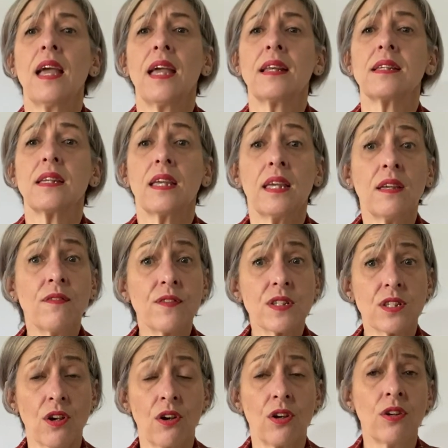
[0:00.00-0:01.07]
And if
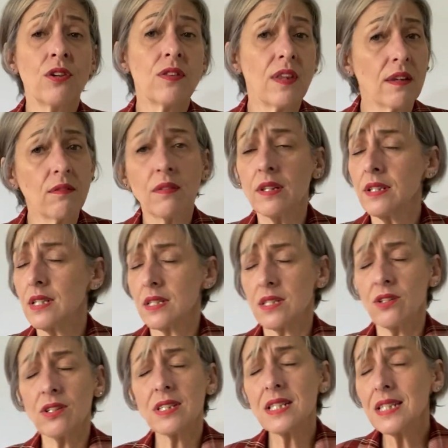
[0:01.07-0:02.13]
so, it's not to